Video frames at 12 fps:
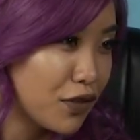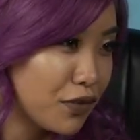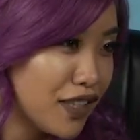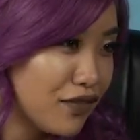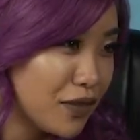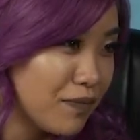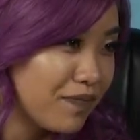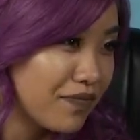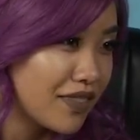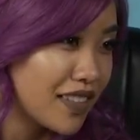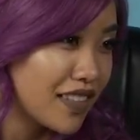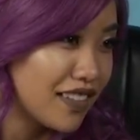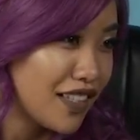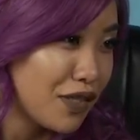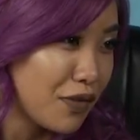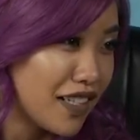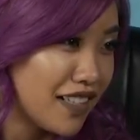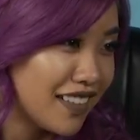3 of them.
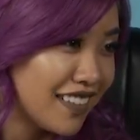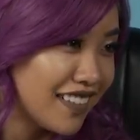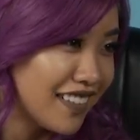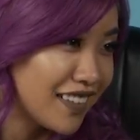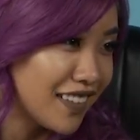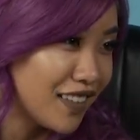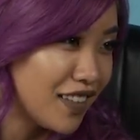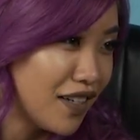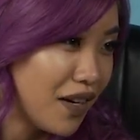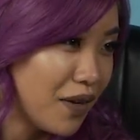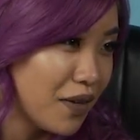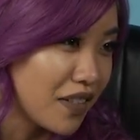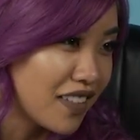This way. Go.